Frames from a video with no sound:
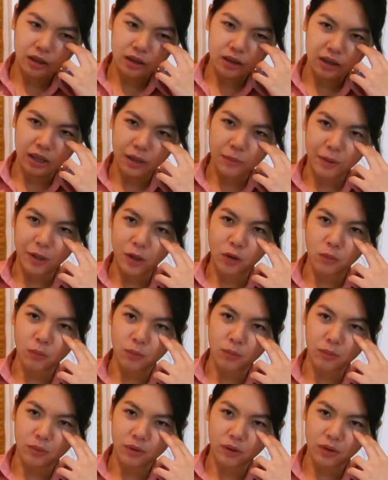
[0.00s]

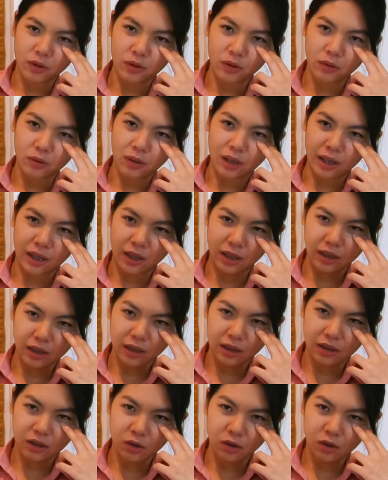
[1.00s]
Japanom. You like Tom